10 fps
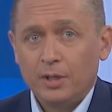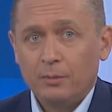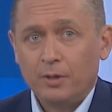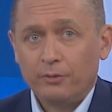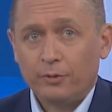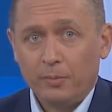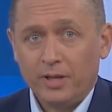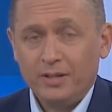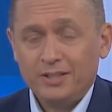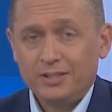But for
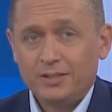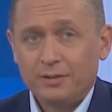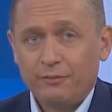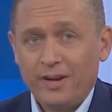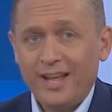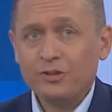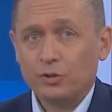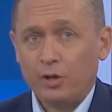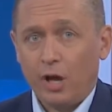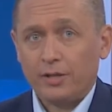many, it's the
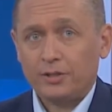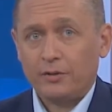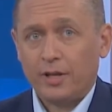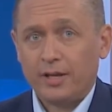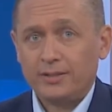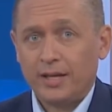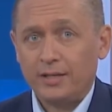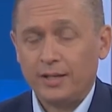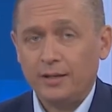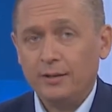financial cost that
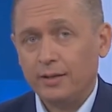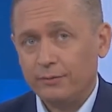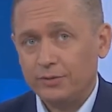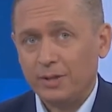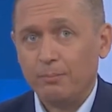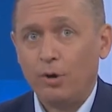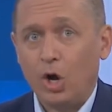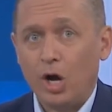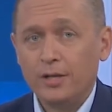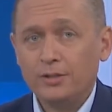attending gives them
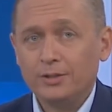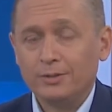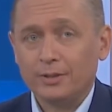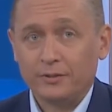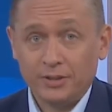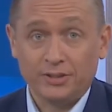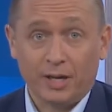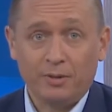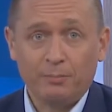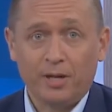pause. This
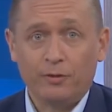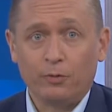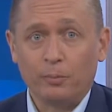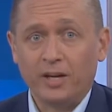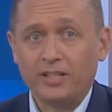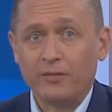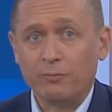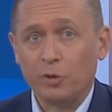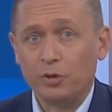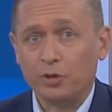segment, paid for by
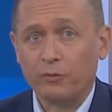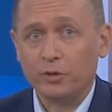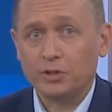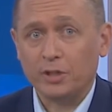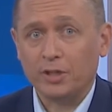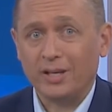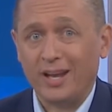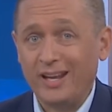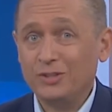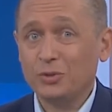Davenport University, can
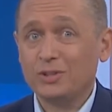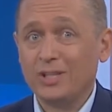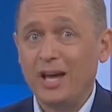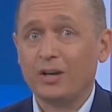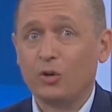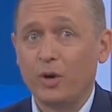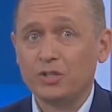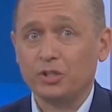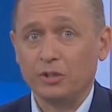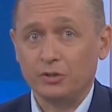answer a lot of
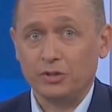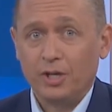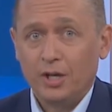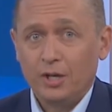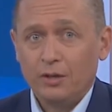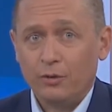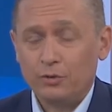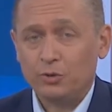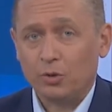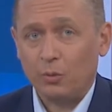questions
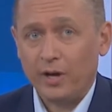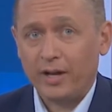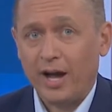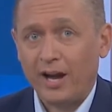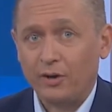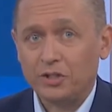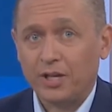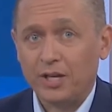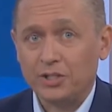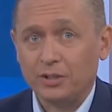those who are wanting a higher
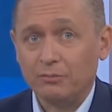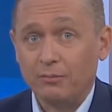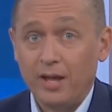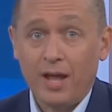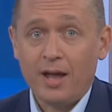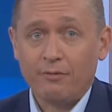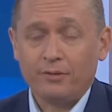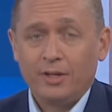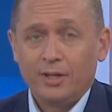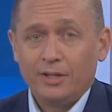education may have.
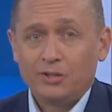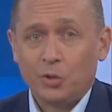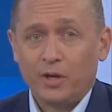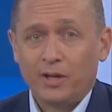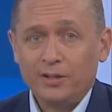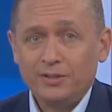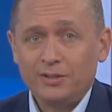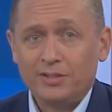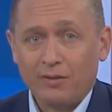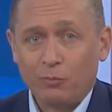Joining us
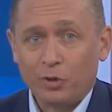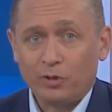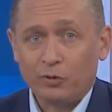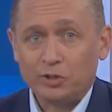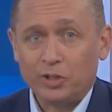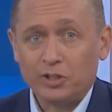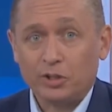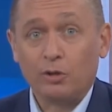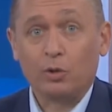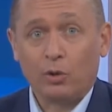is Davenport University's
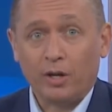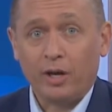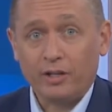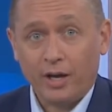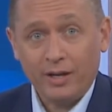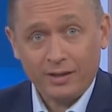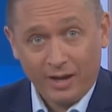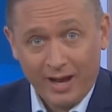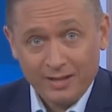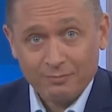Laura Ayotte. Hi,